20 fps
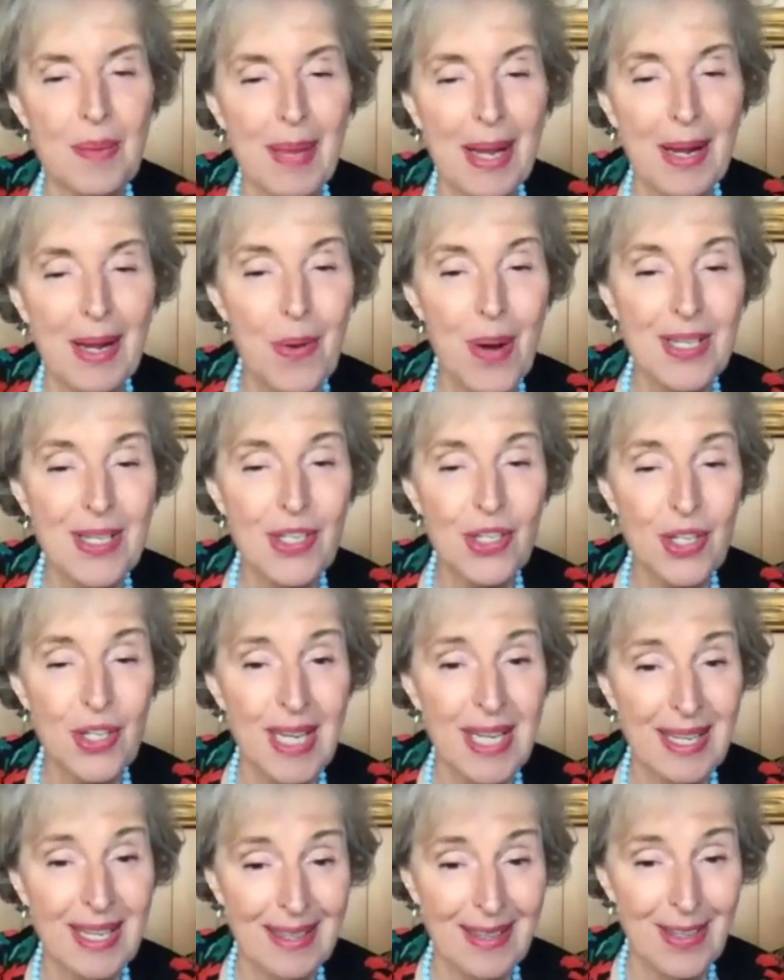my question
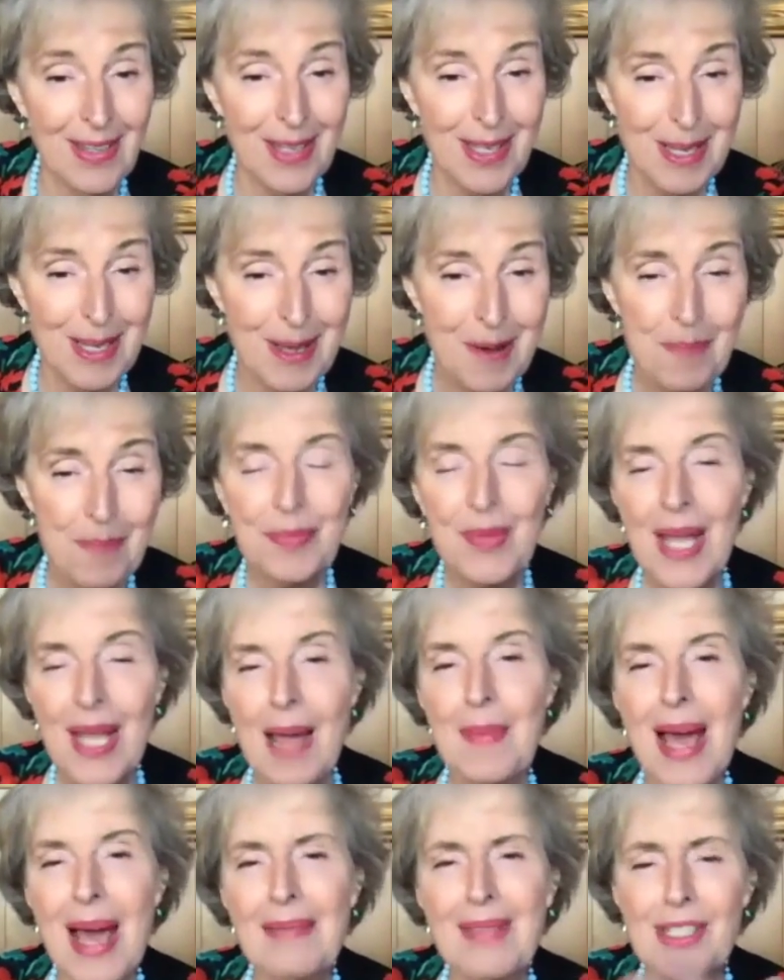is,
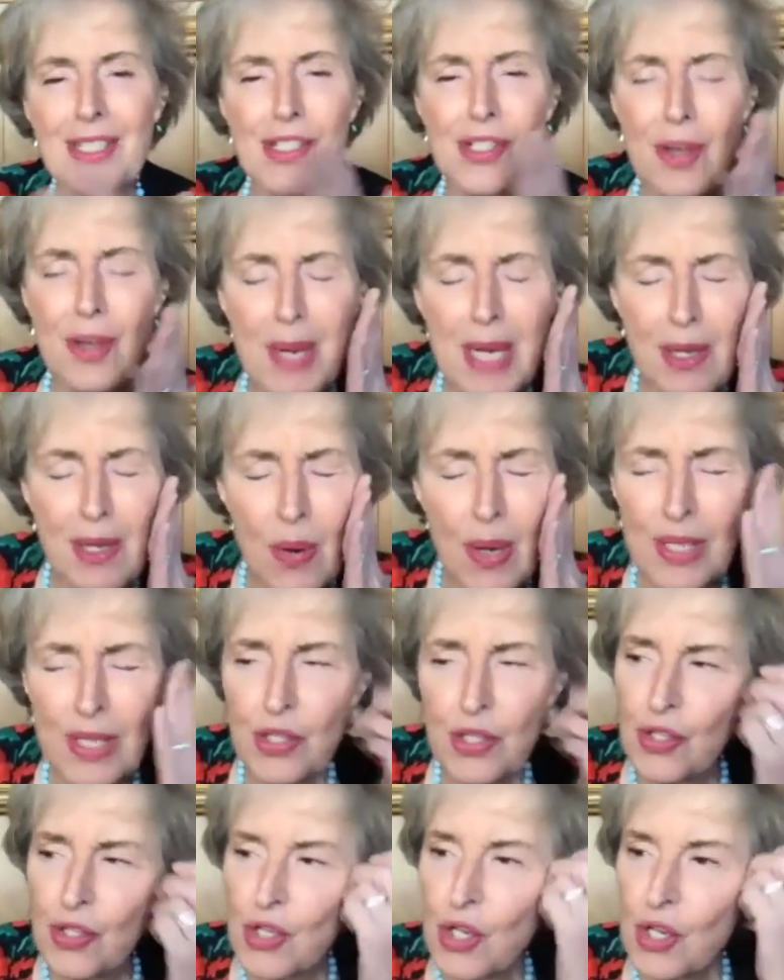I've got so many
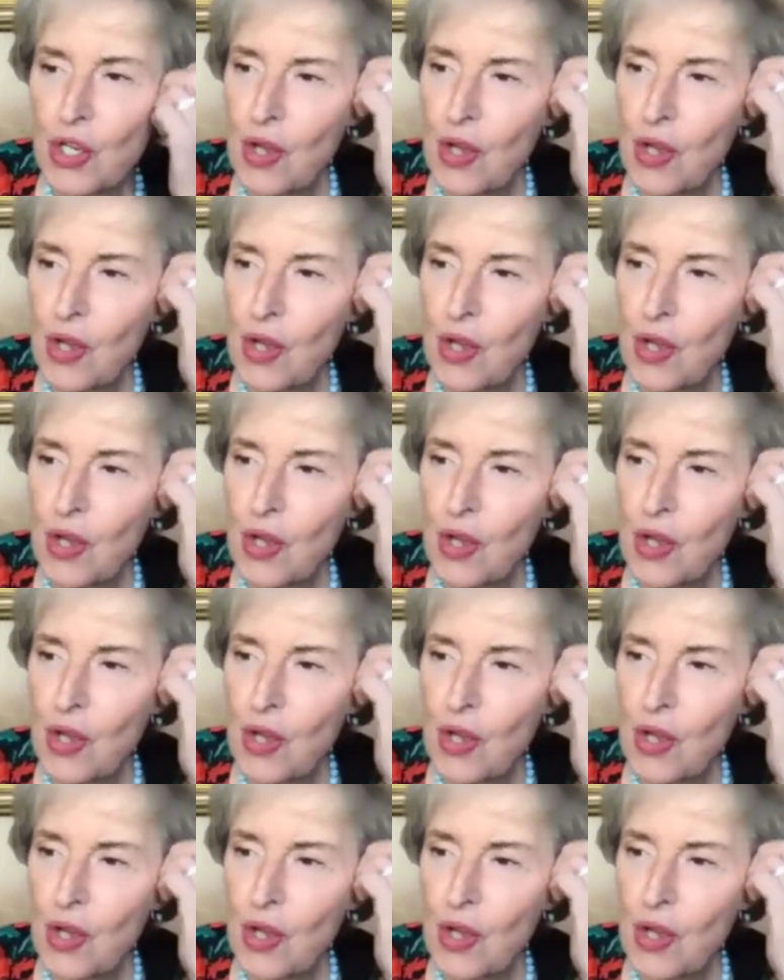questions.